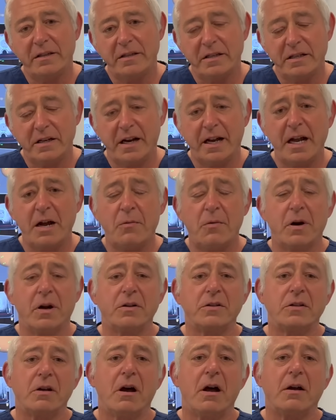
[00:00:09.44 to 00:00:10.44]
today I want
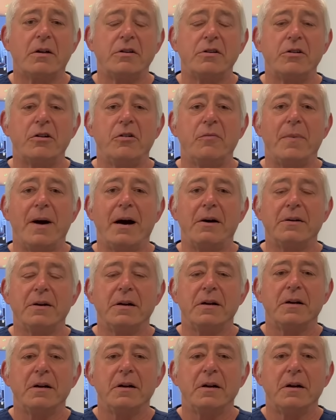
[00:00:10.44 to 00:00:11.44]
to talk to you about
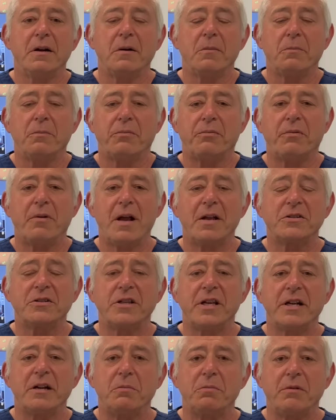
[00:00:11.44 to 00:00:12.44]

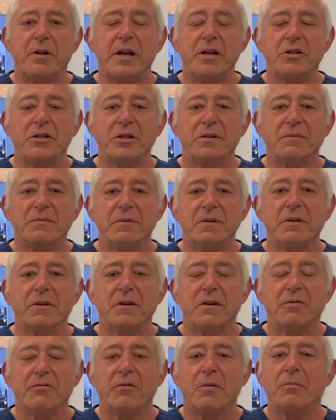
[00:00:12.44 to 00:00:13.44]
prostate ablation
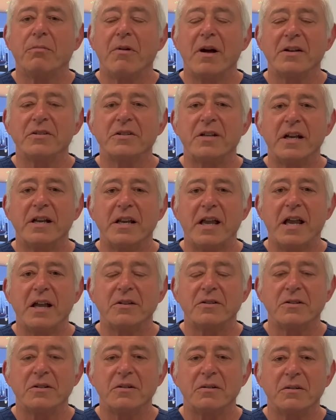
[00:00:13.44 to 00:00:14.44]
for prostate
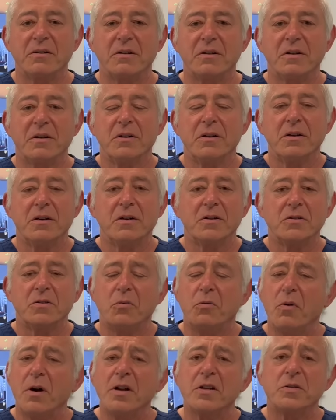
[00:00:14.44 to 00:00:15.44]
cancer. So
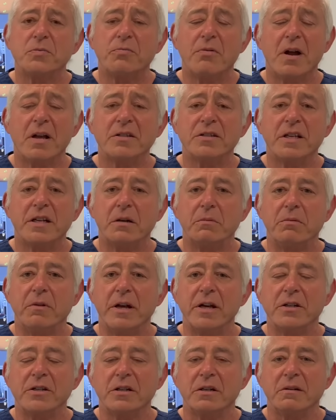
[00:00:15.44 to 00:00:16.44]
what is prostate
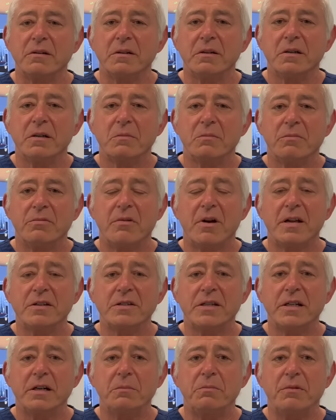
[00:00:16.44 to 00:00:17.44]
ablation?
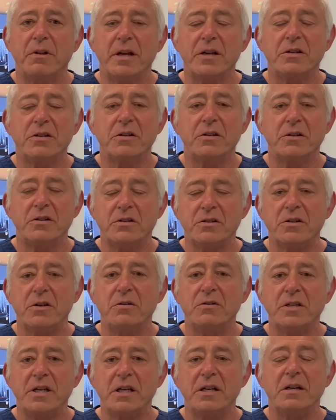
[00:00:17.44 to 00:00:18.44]
Prostate ablation is
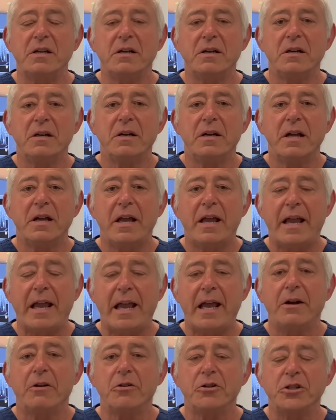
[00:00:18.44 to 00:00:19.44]
using
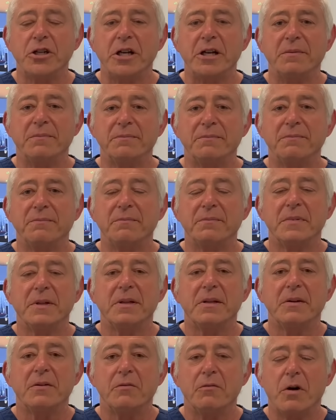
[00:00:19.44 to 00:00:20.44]
energy,
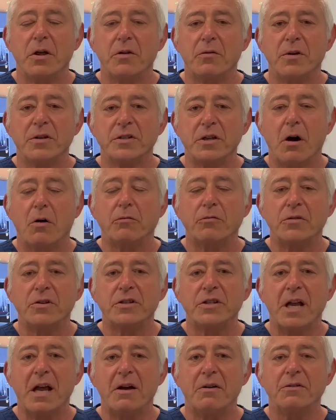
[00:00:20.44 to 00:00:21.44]
whether it's
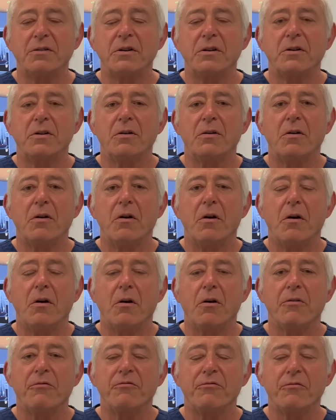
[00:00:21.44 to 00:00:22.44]
ultrasound
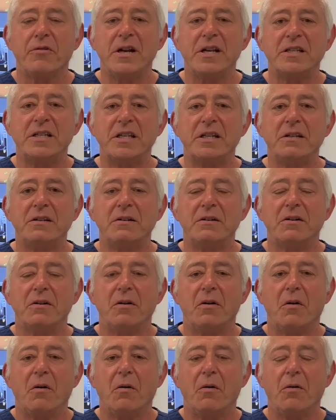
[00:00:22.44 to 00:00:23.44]
or freezing
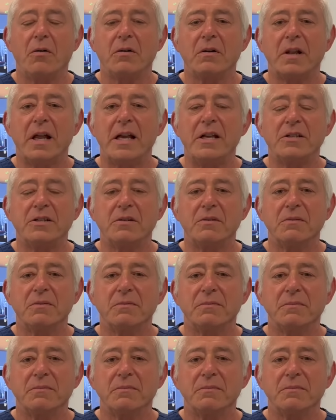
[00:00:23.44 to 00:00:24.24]
or laser,